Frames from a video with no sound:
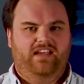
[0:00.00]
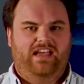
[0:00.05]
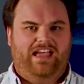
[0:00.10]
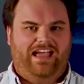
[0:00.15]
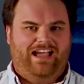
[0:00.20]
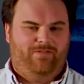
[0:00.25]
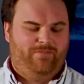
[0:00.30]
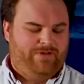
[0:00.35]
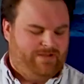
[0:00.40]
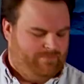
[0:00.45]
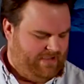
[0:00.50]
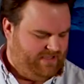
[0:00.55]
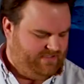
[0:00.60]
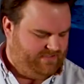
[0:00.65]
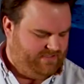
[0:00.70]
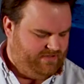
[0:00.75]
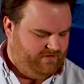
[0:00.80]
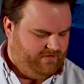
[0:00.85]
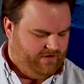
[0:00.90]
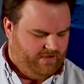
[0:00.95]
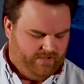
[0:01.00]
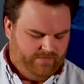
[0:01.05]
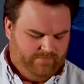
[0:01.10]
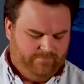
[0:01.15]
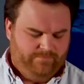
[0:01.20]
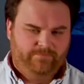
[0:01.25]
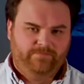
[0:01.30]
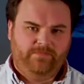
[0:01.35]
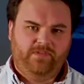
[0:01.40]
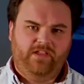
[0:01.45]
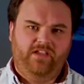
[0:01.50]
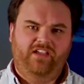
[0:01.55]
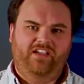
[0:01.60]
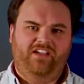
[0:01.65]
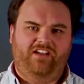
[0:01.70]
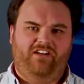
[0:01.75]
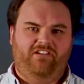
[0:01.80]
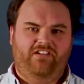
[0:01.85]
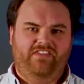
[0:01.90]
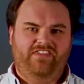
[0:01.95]
How many bacteria
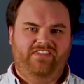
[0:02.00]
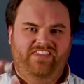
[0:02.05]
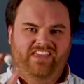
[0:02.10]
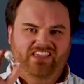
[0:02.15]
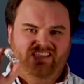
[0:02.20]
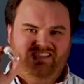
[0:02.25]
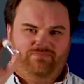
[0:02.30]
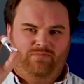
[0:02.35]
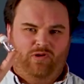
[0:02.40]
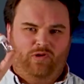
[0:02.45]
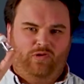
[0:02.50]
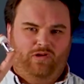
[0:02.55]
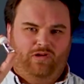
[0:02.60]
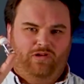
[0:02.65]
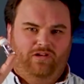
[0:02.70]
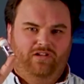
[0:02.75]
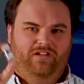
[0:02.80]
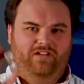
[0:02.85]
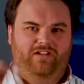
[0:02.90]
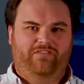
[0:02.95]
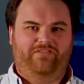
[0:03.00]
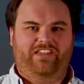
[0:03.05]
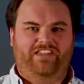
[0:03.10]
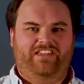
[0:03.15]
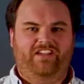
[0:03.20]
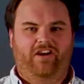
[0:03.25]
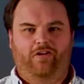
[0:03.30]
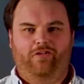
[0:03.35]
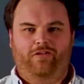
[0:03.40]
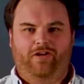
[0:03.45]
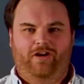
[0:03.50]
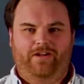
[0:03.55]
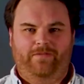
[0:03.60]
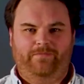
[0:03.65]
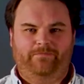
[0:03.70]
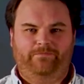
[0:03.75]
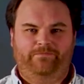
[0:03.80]
are in this bottle of E. coli?